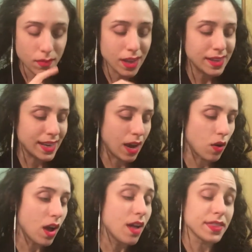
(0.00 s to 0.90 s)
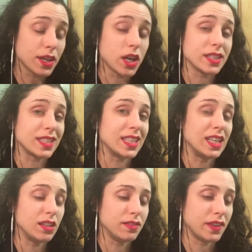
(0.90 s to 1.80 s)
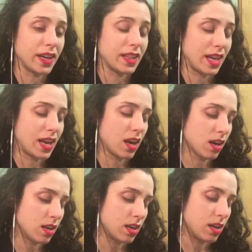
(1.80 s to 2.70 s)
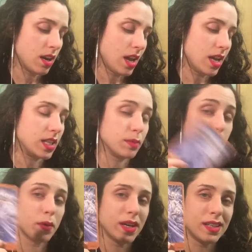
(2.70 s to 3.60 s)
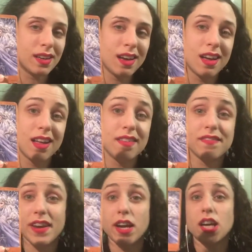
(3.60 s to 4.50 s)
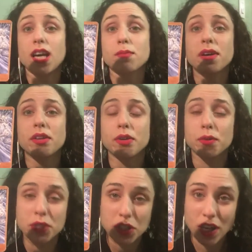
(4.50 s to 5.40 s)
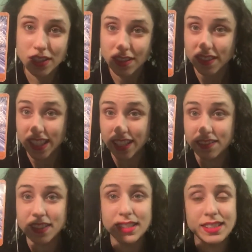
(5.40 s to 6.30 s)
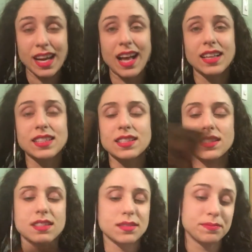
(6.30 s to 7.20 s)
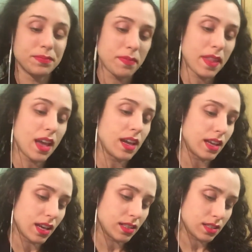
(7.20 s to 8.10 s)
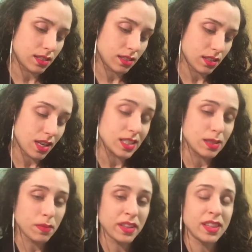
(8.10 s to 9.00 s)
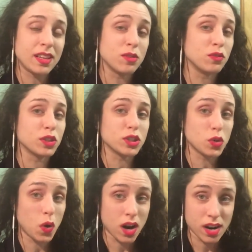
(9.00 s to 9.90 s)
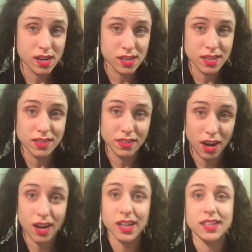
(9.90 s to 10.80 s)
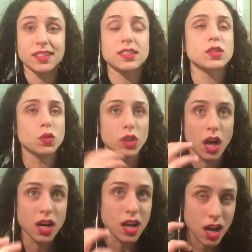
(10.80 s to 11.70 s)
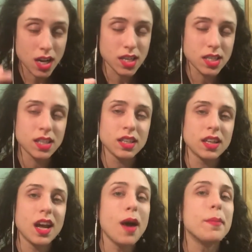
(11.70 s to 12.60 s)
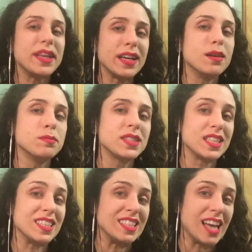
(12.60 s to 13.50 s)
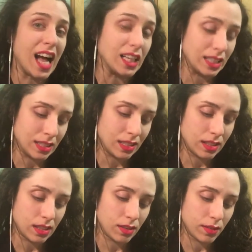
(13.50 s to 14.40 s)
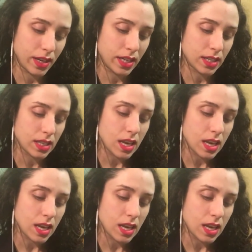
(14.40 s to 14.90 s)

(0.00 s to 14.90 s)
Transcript: And now the cards clarifying that are, number 1, Fairy Godmother, which talks of gift, talents. Yes, something that you've worked so hard on, so long on, becomes a talent, right?